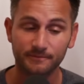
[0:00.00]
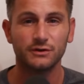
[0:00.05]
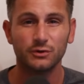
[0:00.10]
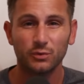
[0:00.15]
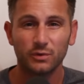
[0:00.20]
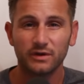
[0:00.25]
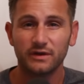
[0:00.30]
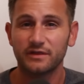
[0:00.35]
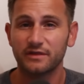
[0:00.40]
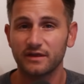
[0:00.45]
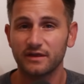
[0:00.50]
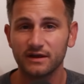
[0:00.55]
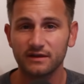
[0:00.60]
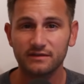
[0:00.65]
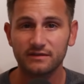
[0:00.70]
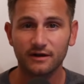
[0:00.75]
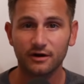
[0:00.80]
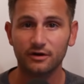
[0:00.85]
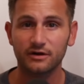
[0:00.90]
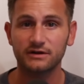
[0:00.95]
You would think
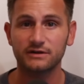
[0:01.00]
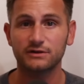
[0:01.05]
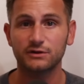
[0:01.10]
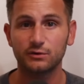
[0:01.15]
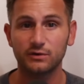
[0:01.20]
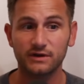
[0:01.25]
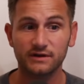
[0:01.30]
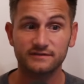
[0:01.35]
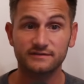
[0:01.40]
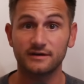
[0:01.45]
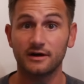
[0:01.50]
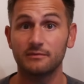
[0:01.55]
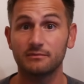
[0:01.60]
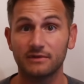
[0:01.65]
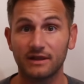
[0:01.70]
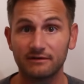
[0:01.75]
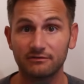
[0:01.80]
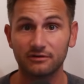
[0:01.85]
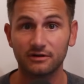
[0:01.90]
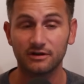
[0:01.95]
they're including some
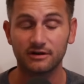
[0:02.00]
level